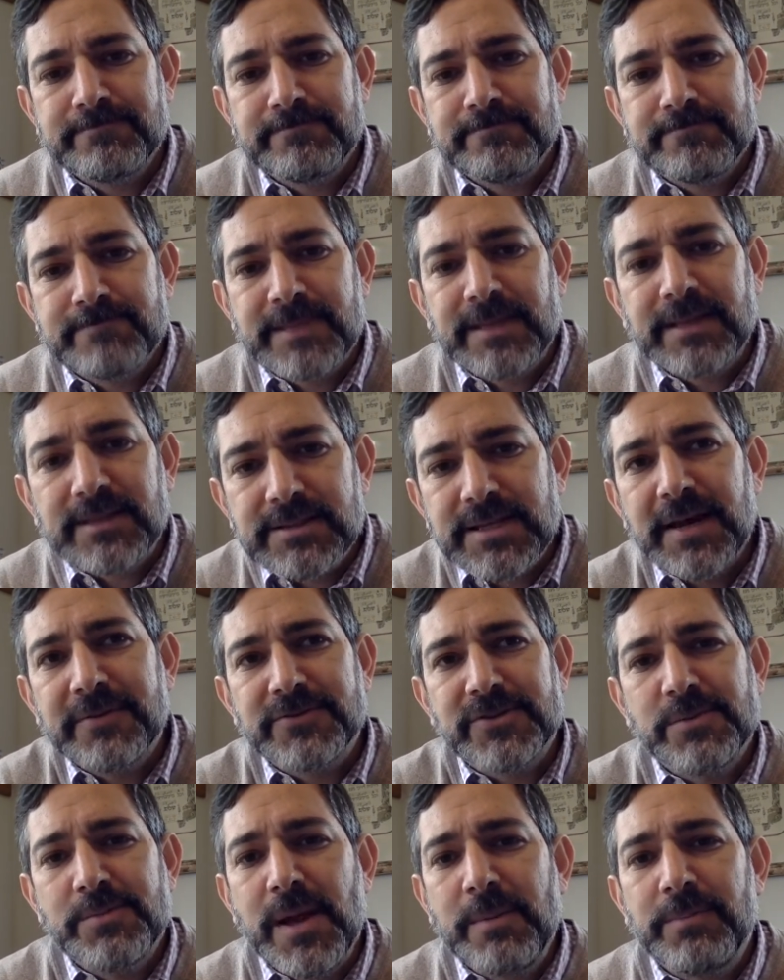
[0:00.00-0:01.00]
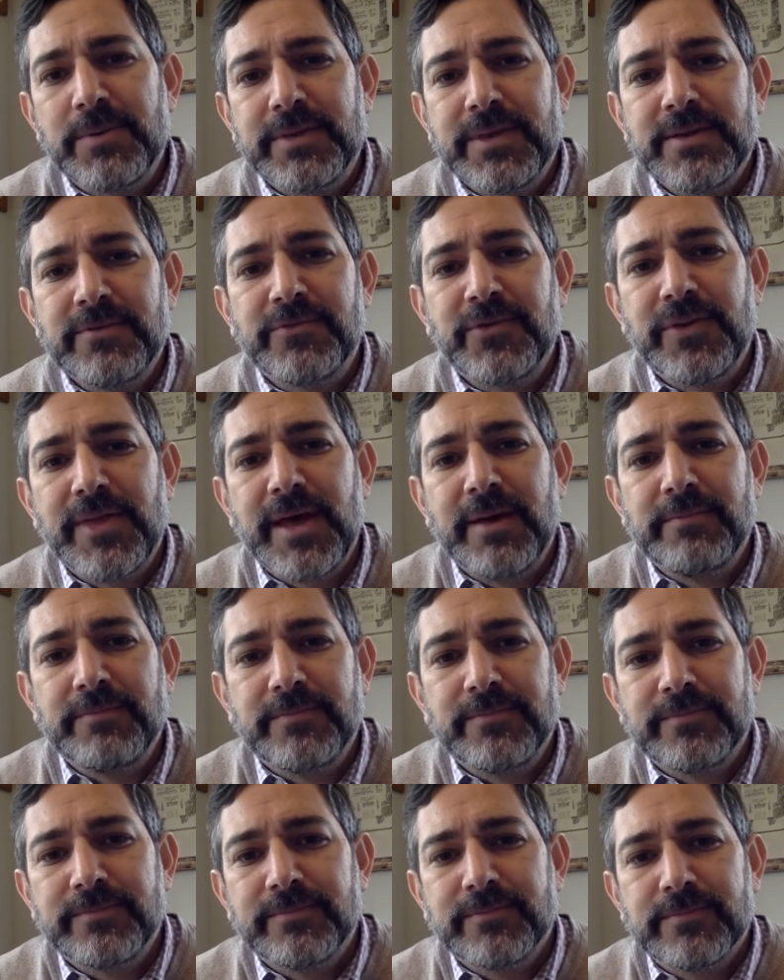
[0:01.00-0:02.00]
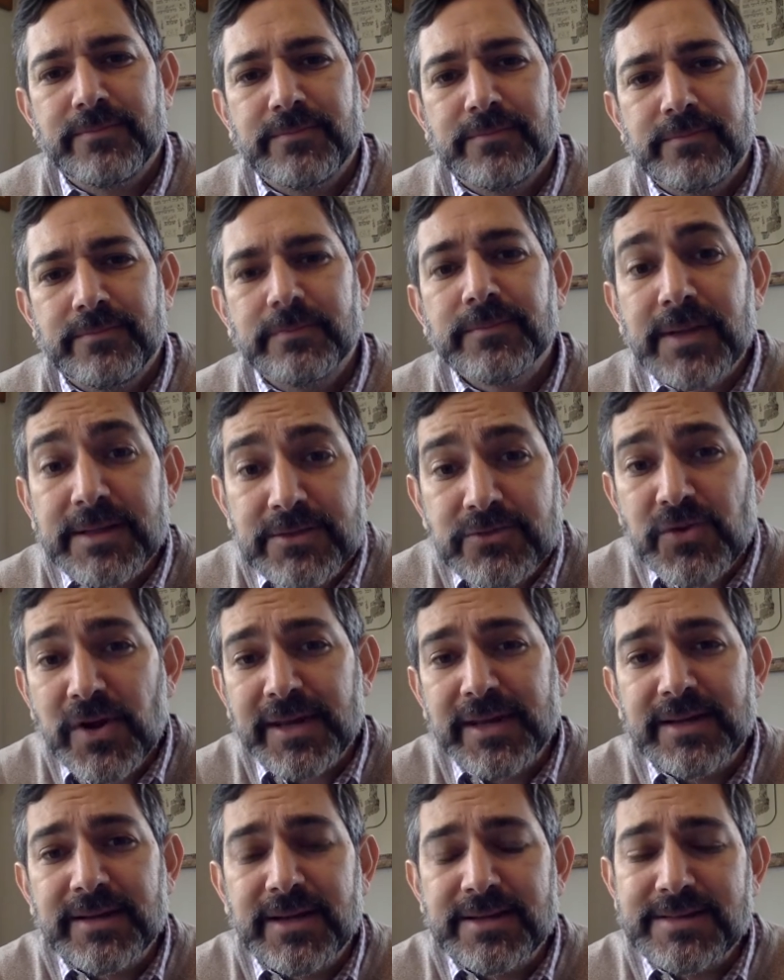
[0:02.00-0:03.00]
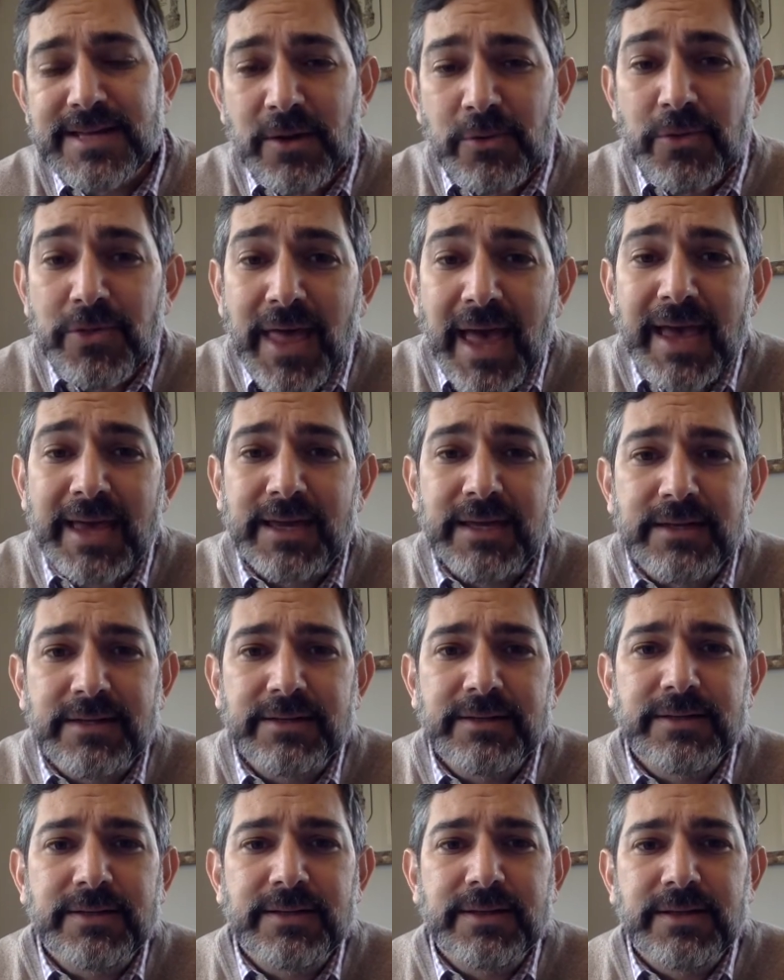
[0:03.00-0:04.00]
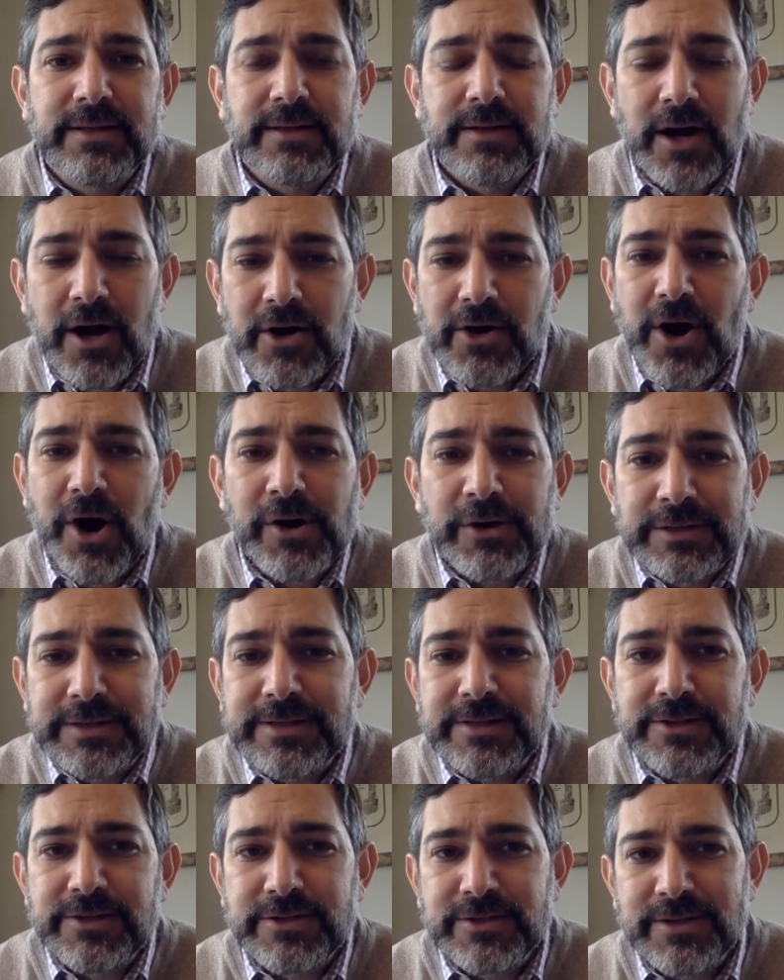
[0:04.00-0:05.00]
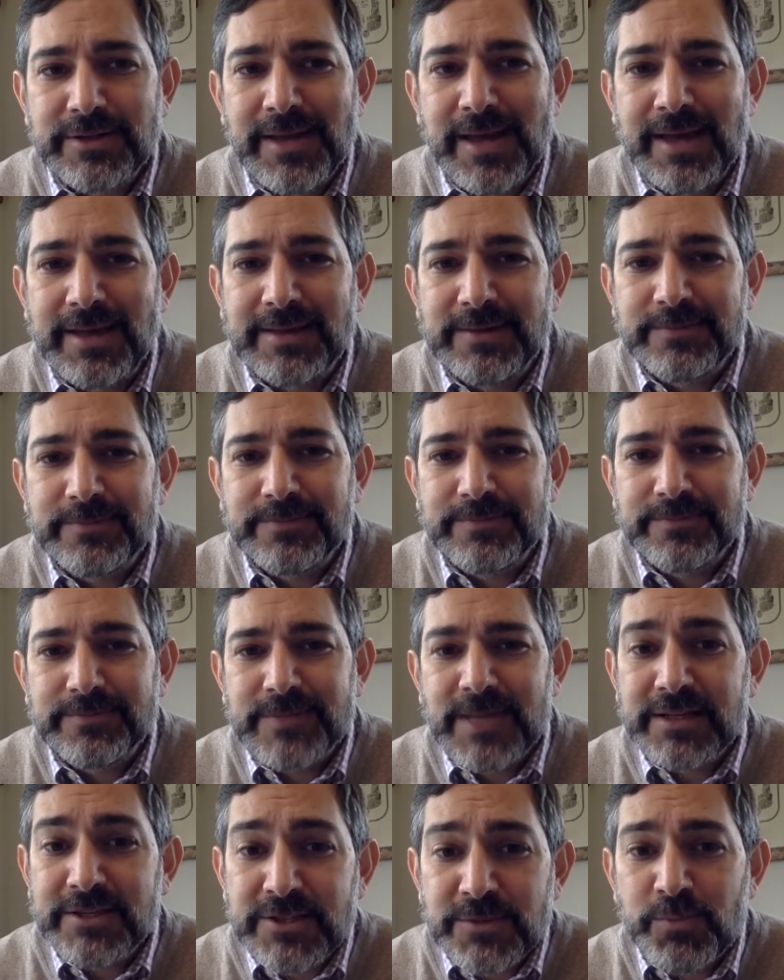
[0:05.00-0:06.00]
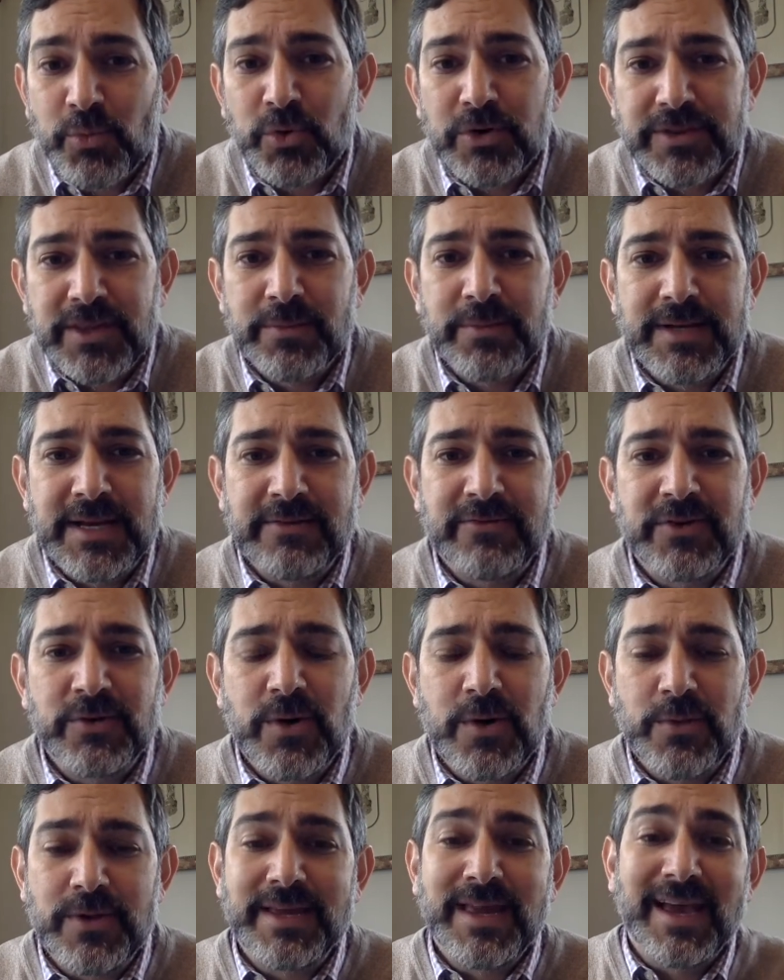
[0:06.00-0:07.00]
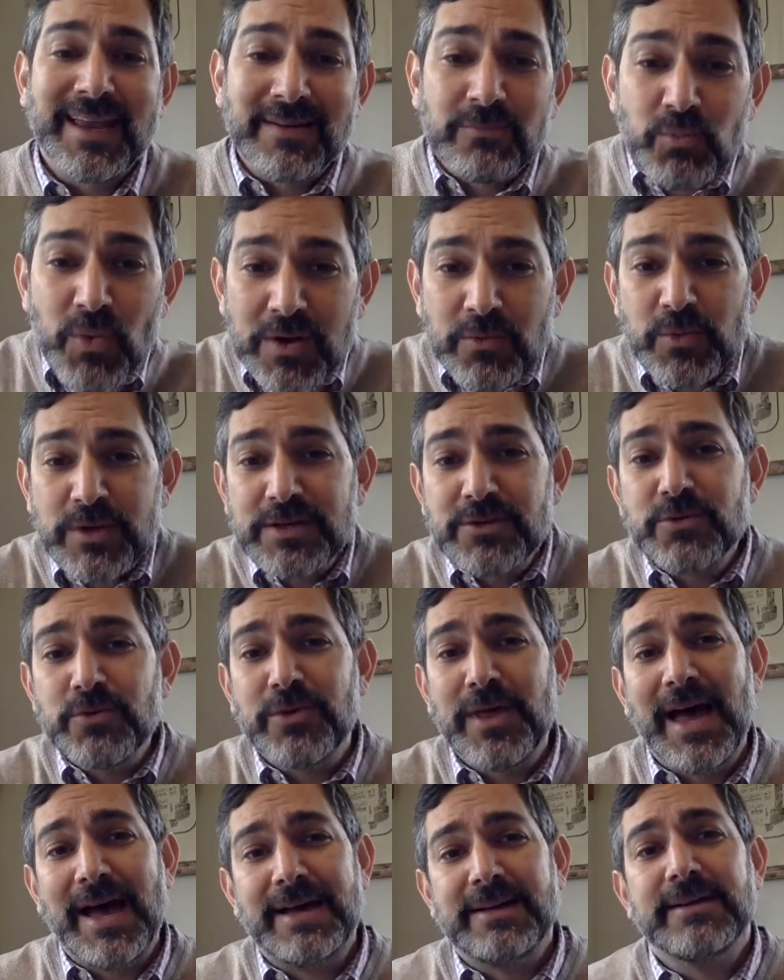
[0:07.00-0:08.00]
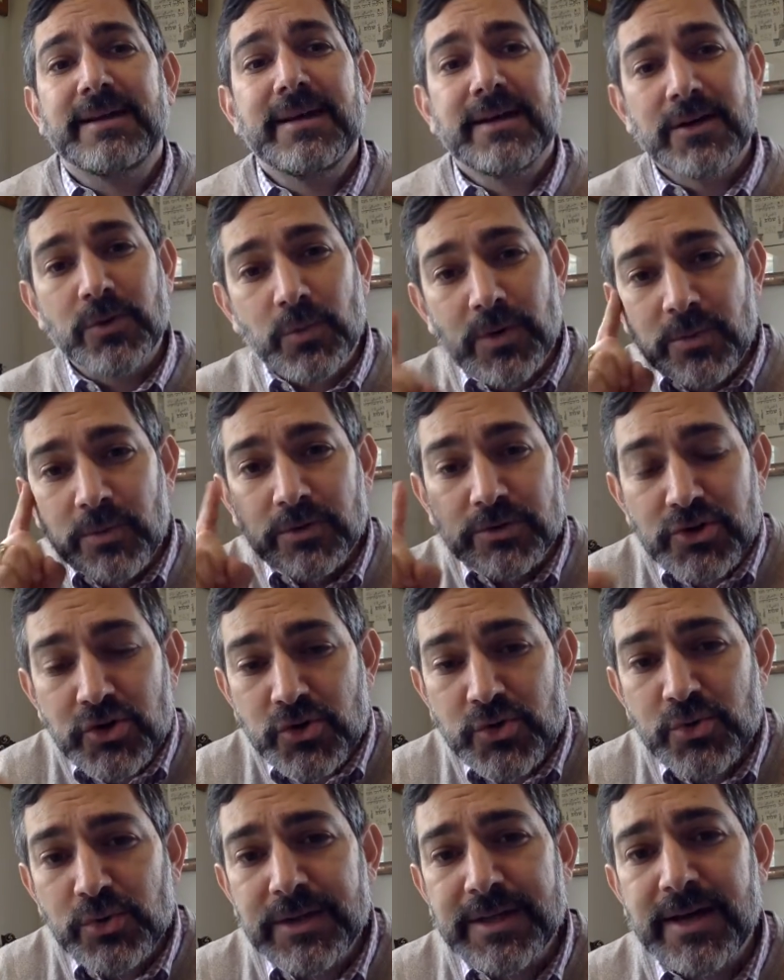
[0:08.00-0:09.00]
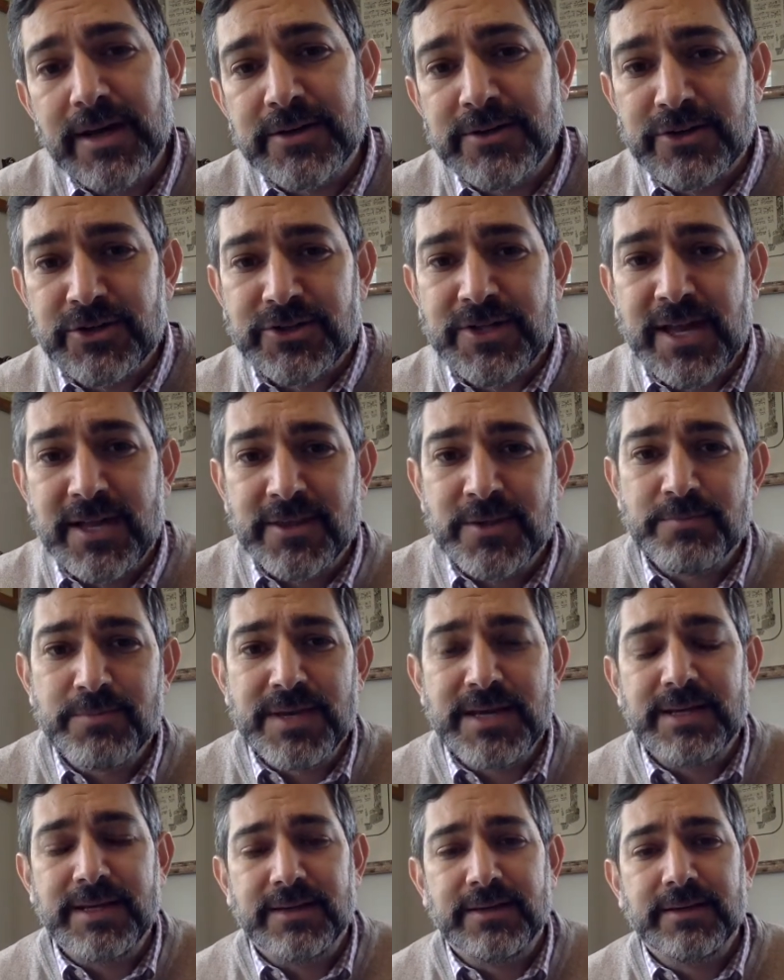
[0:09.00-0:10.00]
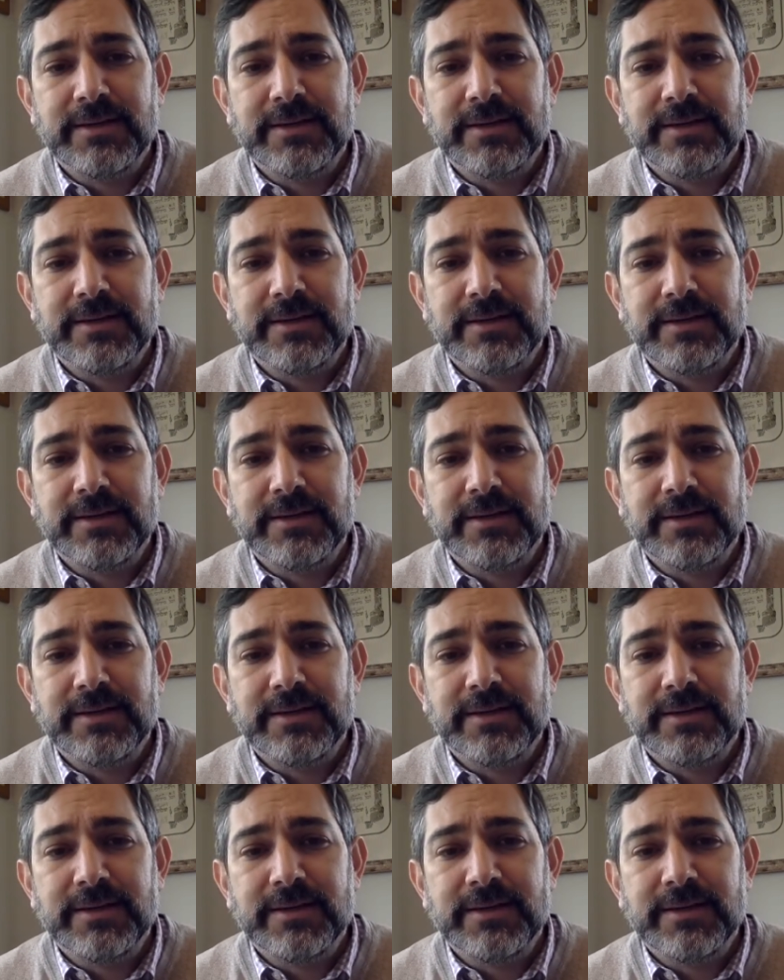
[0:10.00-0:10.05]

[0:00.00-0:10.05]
Let's have some empathy for them. Let's recognize how they are our leaders today and support them in every way we can. And when we do that, we will truly understand the meaning